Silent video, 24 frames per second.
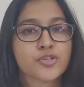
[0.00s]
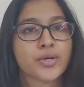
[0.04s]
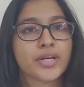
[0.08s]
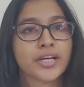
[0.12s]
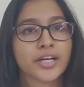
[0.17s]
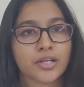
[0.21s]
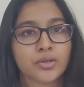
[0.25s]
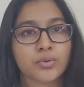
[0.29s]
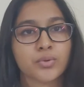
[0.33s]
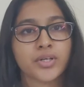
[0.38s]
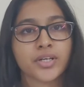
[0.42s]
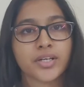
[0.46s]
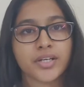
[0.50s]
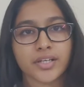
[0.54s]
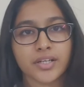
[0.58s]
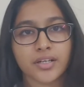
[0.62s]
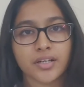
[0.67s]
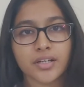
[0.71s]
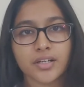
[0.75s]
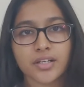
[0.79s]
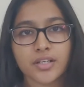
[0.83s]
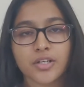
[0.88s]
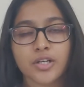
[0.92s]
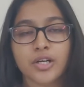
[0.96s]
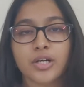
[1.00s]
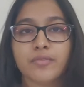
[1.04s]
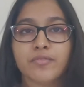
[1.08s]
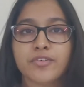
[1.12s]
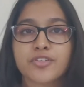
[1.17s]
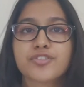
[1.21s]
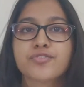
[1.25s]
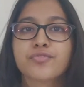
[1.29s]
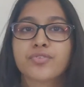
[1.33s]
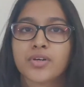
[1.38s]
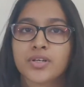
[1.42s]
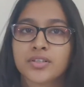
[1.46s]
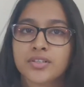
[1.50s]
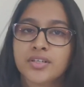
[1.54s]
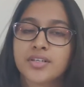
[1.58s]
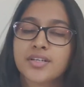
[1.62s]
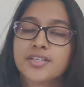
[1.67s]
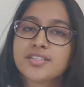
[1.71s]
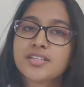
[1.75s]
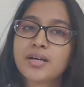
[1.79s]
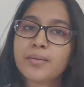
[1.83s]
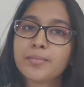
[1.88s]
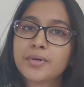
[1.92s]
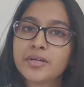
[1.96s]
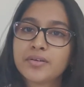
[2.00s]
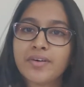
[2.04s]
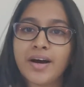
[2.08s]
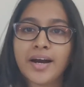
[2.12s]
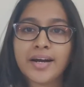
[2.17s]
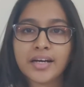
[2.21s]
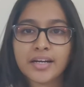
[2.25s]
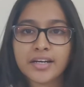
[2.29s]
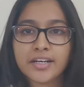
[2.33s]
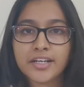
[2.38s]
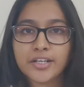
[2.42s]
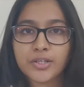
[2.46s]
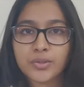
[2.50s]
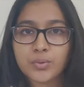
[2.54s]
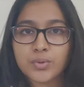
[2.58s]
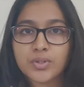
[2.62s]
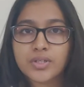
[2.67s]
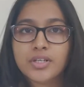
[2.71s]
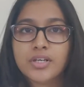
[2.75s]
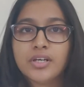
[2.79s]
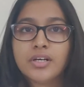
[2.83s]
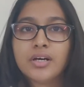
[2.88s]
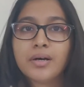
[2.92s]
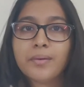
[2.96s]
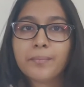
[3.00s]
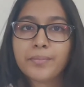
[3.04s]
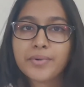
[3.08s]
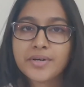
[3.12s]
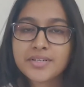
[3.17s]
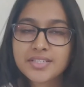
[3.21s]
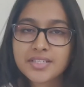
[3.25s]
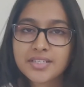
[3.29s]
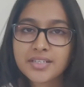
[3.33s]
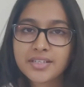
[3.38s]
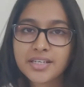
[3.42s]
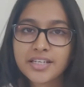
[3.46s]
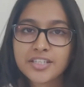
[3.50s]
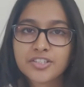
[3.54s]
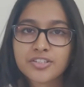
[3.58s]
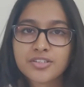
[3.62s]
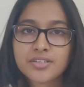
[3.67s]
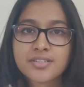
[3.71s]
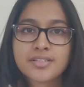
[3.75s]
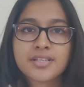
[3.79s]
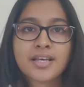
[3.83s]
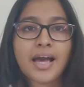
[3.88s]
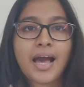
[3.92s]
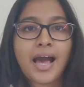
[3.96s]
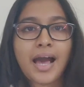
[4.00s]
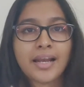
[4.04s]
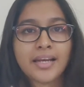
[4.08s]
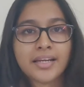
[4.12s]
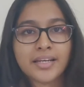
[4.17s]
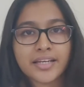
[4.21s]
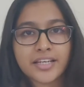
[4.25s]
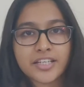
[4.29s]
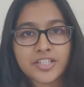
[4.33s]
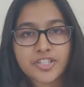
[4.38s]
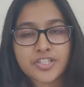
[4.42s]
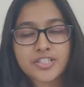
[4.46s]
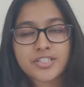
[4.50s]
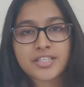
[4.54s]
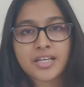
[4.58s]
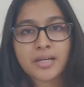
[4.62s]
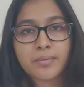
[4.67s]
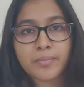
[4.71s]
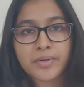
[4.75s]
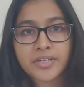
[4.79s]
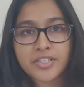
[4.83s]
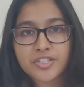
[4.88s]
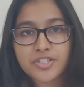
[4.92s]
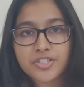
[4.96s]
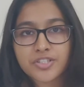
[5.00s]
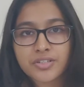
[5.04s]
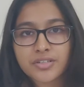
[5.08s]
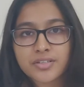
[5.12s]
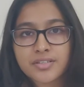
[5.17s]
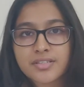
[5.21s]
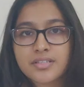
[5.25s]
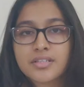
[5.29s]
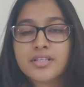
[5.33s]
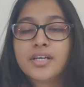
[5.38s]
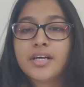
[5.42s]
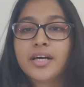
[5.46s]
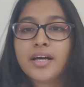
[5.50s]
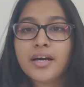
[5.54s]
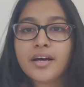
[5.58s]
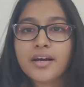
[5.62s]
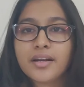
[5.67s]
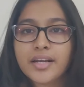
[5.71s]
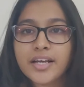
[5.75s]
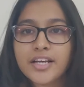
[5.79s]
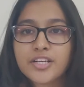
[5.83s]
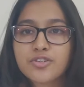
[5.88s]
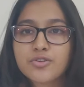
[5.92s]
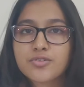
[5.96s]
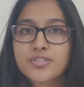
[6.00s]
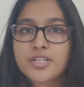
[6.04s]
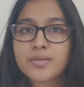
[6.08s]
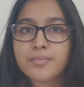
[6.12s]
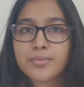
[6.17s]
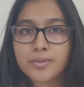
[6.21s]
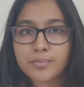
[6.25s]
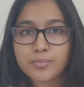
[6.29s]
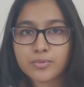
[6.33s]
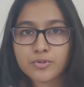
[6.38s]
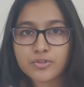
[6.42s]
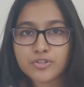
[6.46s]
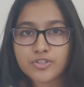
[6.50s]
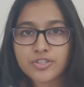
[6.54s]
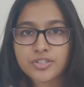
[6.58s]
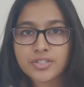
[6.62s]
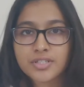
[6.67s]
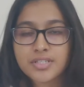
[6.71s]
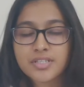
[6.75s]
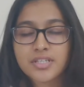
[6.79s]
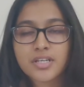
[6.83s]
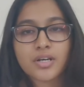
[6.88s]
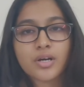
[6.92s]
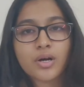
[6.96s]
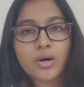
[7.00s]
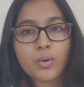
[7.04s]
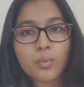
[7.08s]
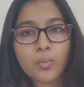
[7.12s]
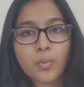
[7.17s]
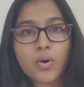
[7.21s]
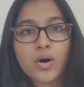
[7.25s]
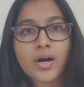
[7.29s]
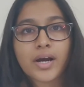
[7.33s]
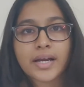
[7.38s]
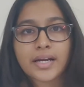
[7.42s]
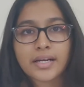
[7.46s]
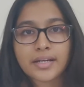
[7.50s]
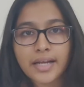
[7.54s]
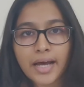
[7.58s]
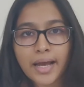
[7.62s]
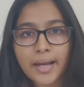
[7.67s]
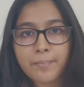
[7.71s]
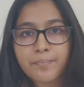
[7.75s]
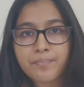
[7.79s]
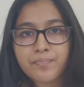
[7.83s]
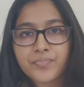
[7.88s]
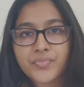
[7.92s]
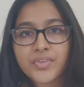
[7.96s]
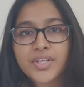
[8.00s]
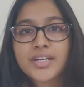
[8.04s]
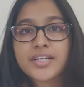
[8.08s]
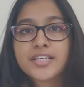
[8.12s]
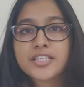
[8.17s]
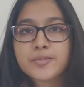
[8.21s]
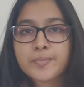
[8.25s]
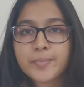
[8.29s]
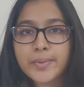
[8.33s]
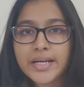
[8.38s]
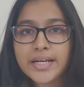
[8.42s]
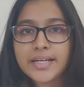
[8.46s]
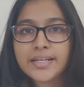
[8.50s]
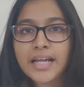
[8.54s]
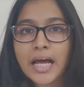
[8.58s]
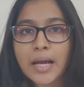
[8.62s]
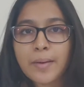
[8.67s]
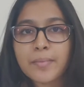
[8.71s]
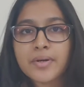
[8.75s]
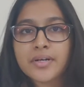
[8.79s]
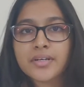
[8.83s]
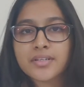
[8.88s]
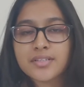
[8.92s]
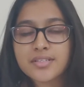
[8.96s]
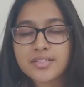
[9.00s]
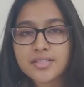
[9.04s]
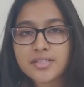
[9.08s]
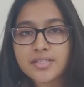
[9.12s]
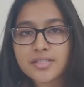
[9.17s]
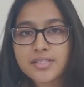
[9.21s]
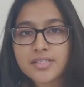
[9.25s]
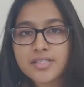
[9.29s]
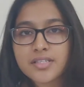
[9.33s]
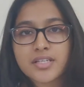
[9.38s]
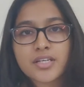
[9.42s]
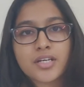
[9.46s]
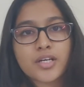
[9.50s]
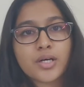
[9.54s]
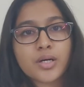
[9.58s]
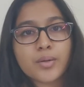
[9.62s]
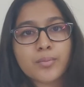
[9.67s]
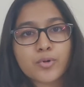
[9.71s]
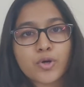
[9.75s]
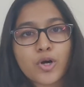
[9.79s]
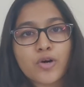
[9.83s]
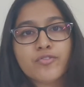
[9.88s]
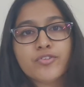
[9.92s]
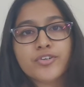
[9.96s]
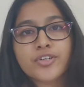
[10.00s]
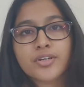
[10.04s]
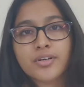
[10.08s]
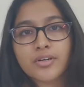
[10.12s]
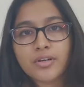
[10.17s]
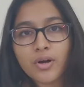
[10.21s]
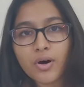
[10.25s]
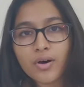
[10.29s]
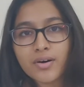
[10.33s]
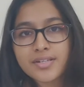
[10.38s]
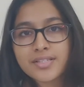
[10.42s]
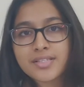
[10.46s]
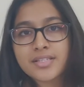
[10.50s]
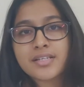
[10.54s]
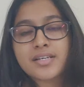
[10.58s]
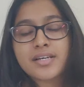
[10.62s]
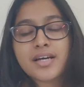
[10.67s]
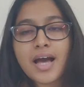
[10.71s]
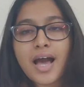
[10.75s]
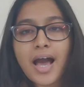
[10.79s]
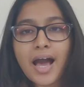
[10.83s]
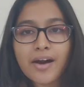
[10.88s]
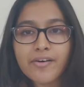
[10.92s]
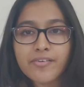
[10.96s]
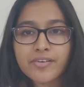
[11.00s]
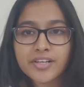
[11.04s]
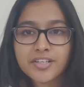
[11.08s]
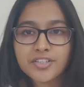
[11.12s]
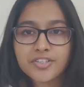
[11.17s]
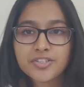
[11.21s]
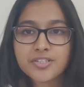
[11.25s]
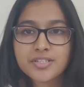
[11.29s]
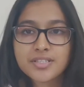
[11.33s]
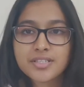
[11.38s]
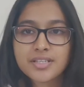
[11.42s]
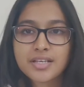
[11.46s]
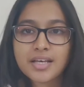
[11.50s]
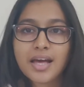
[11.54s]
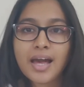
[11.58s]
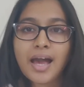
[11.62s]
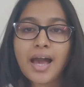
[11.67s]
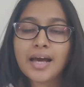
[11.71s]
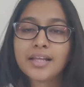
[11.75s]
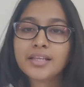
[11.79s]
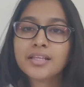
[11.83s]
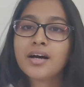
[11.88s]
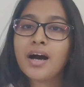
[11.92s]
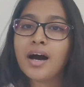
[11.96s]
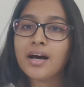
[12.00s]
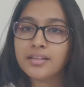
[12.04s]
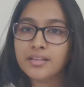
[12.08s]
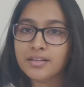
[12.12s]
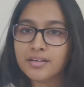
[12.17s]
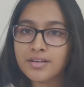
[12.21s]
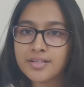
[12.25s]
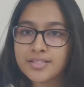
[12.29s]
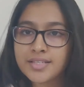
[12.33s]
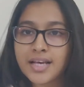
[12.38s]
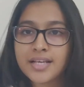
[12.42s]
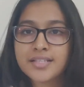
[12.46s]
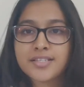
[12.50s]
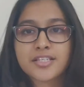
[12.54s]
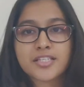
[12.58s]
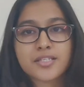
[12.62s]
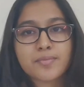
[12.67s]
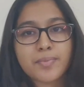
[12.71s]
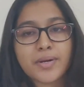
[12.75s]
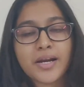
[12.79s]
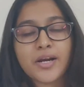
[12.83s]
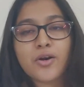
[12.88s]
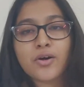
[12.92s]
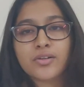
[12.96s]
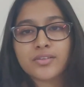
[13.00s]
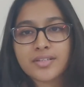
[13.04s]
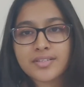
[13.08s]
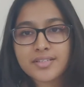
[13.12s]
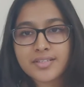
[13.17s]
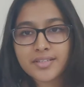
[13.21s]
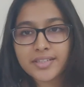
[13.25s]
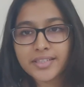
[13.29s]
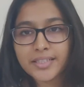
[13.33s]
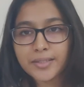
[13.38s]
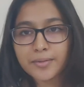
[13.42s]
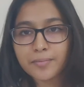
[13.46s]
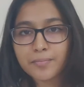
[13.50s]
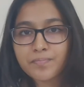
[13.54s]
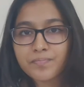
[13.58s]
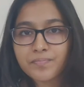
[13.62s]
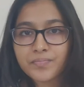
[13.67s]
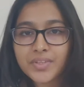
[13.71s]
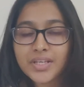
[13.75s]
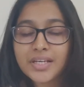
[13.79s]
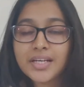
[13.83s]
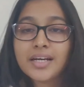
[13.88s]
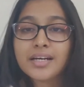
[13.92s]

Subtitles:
also included here, which further is subdivided into percentages, allegations and mixtures, ratios and proportions, work and time, speed, time and distance, profit and loss, averages, and the others as displayed on the screen.